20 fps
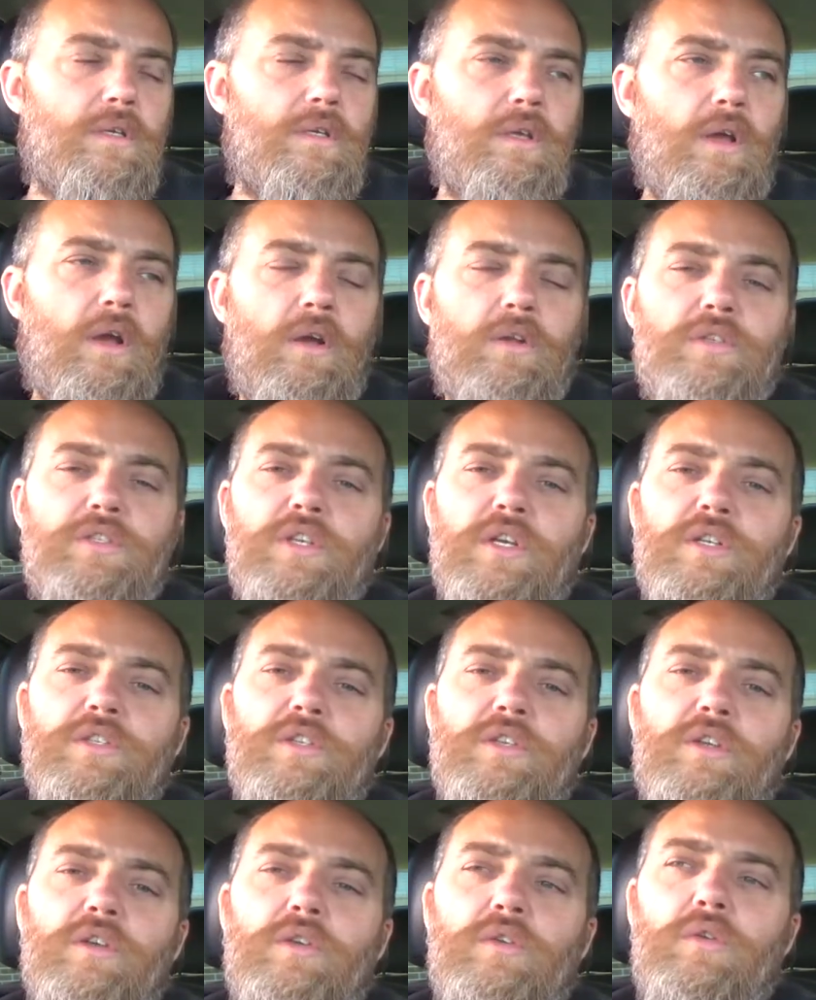Y'all
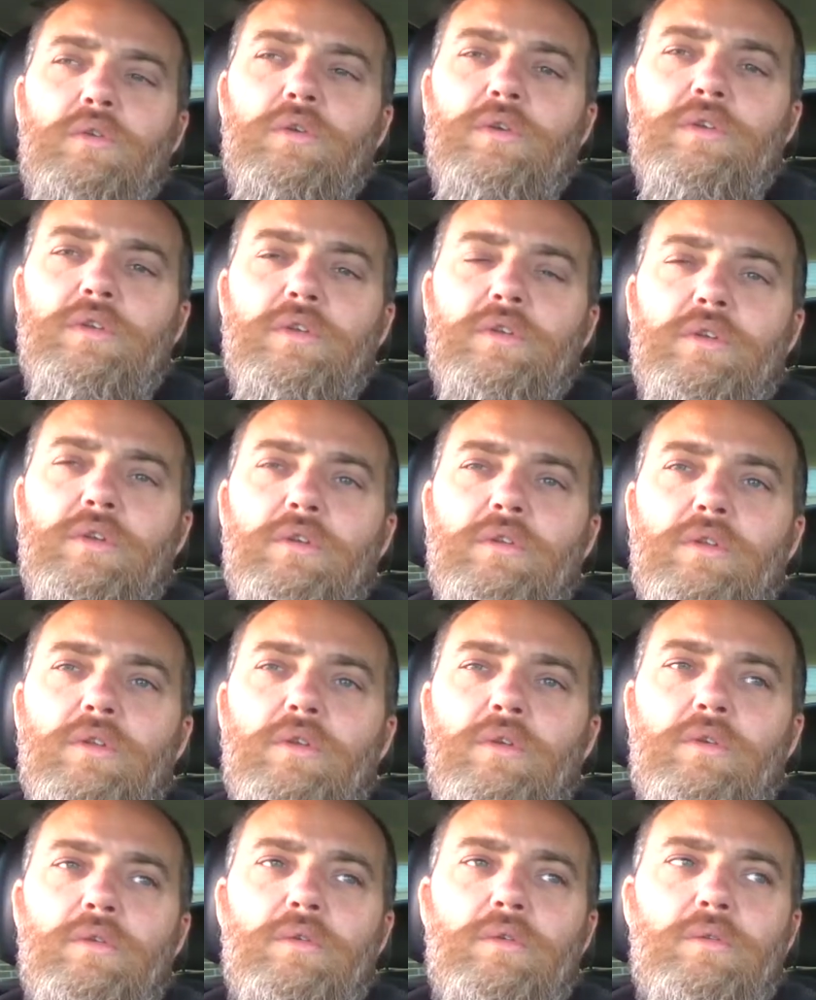judging according to your
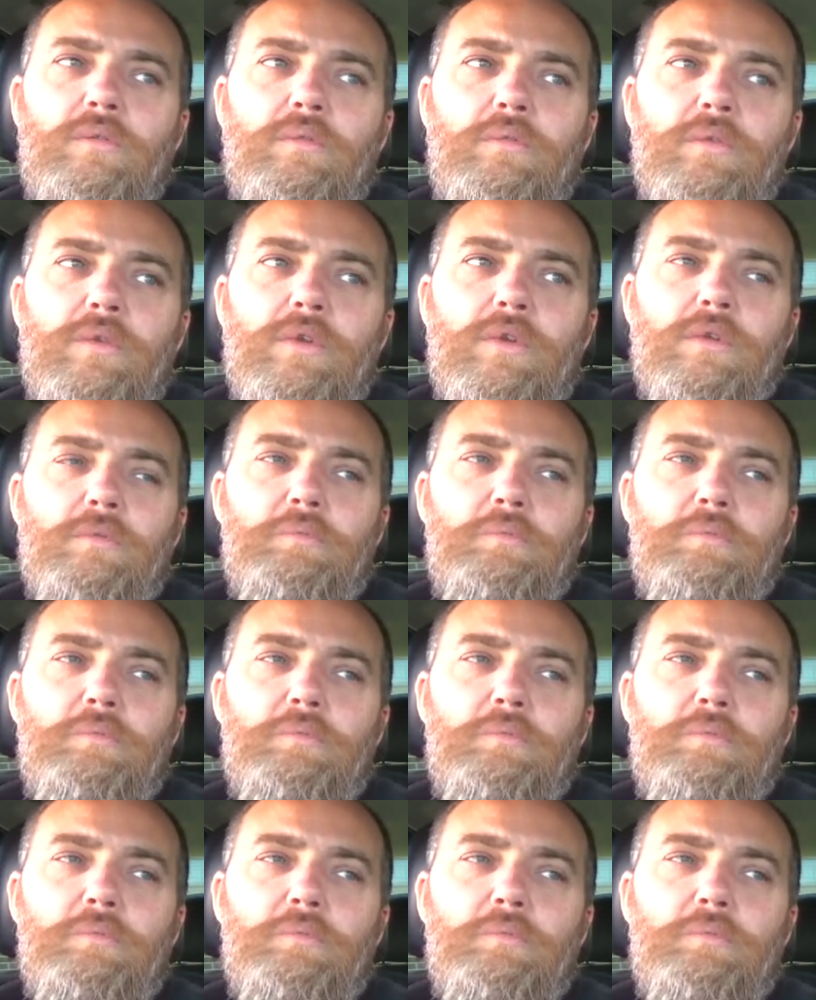little well, your